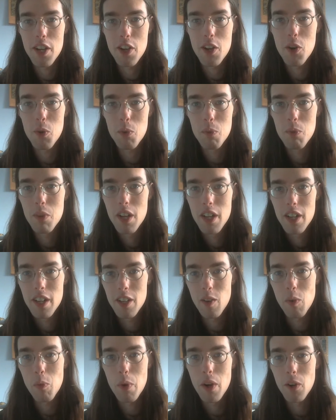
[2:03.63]
they know,
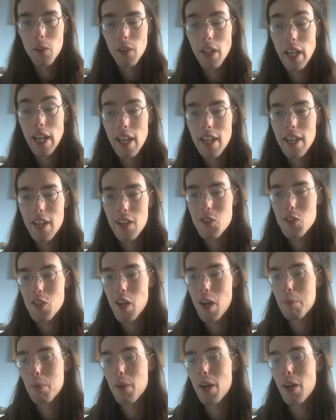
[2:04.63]
where to land next
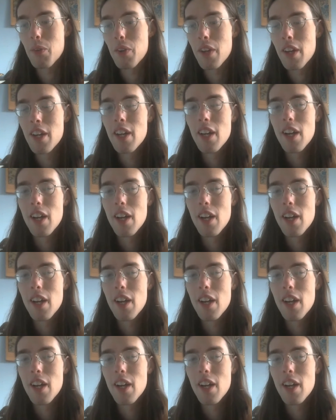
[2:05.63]
time around.